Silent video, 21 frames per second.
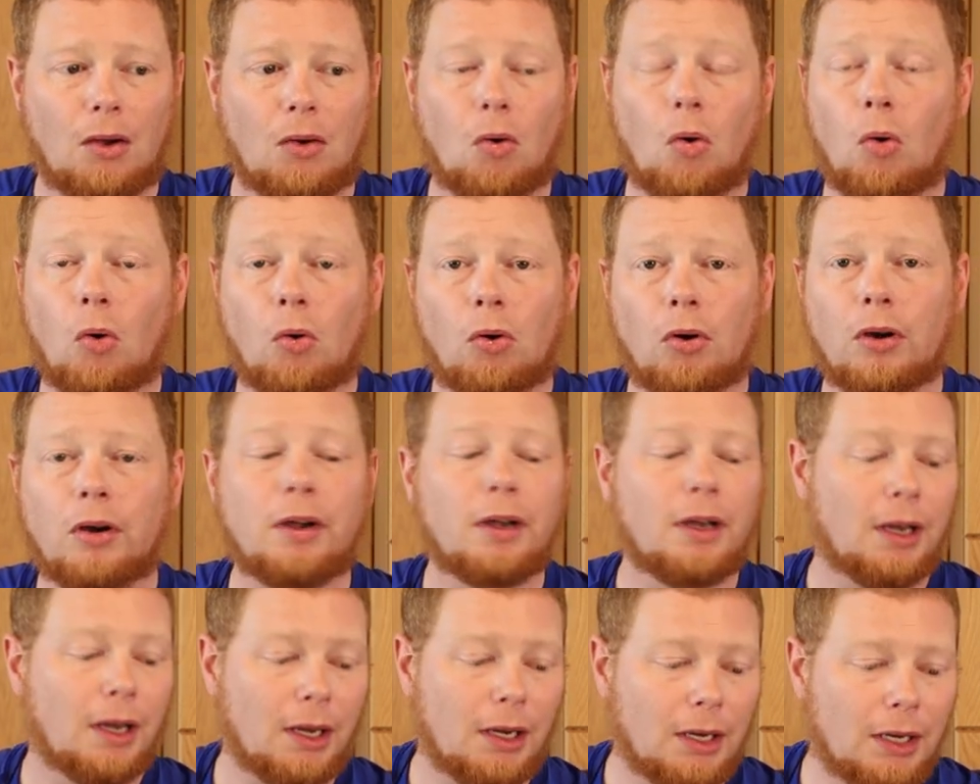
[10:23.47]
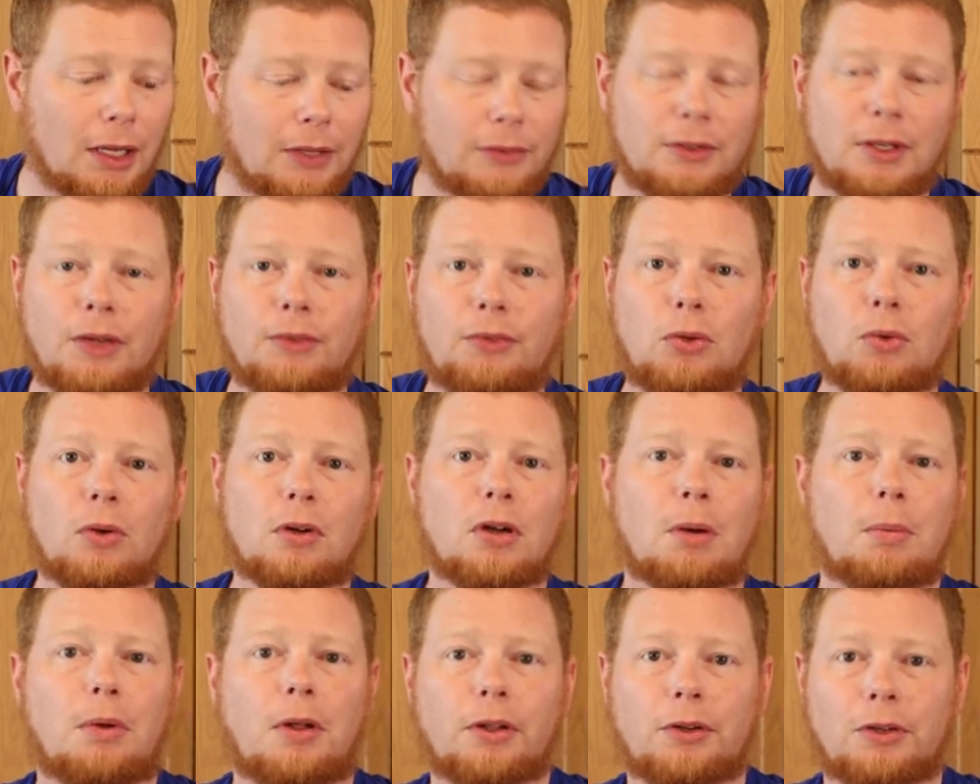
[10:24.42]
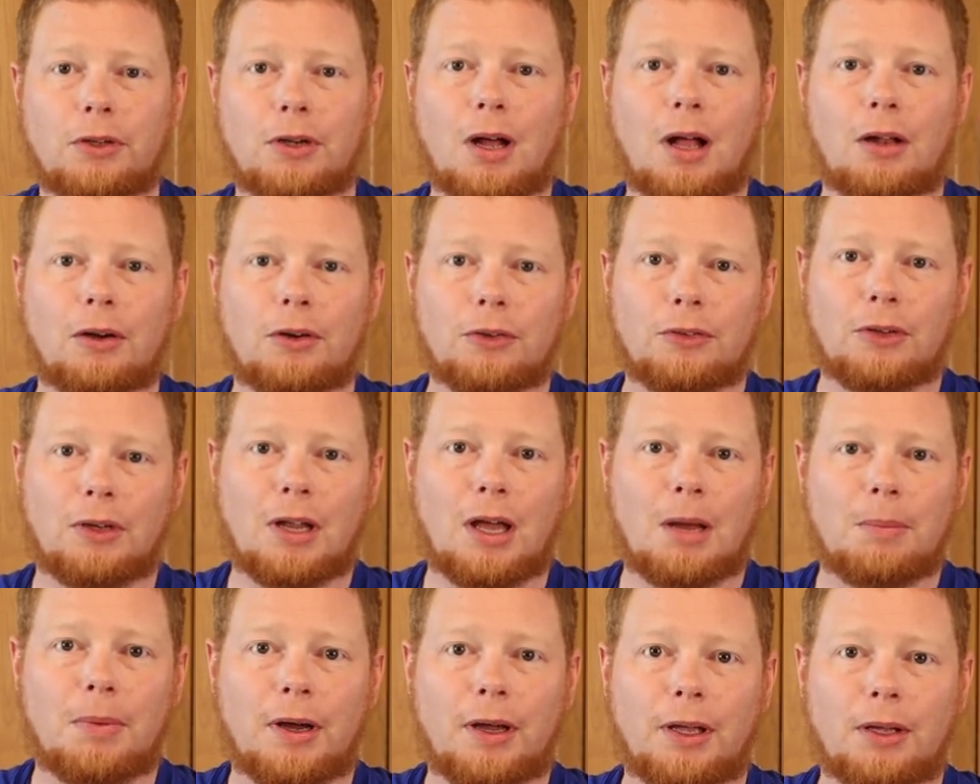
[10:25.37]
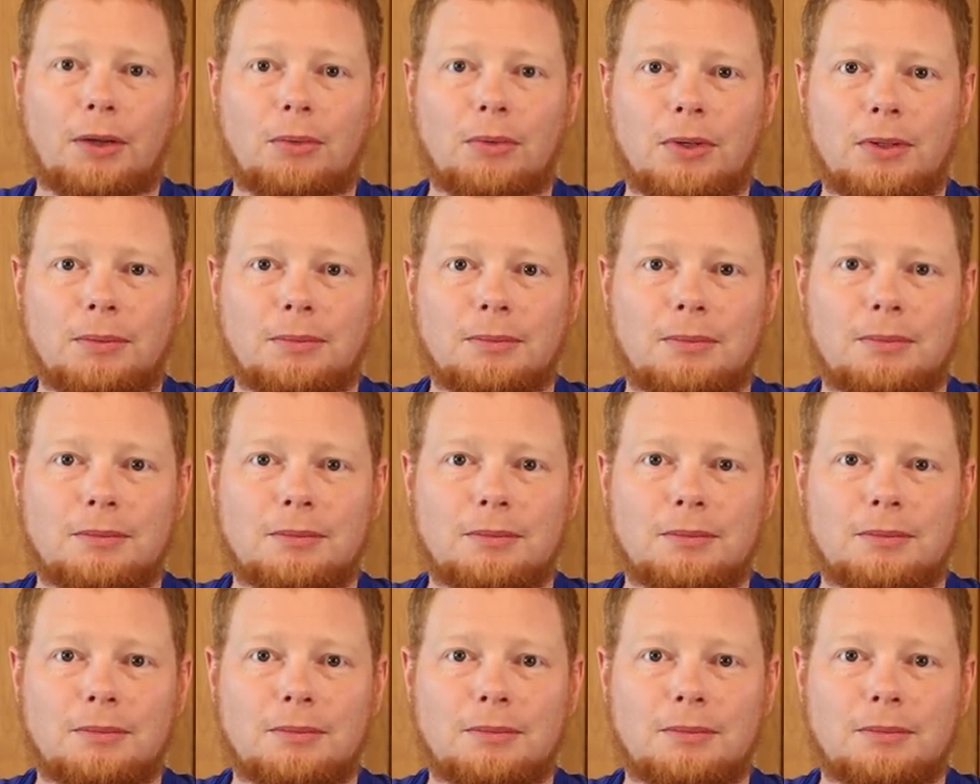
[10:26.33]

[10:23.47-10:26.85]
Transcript: or it saves you a couple $100s in not buying one.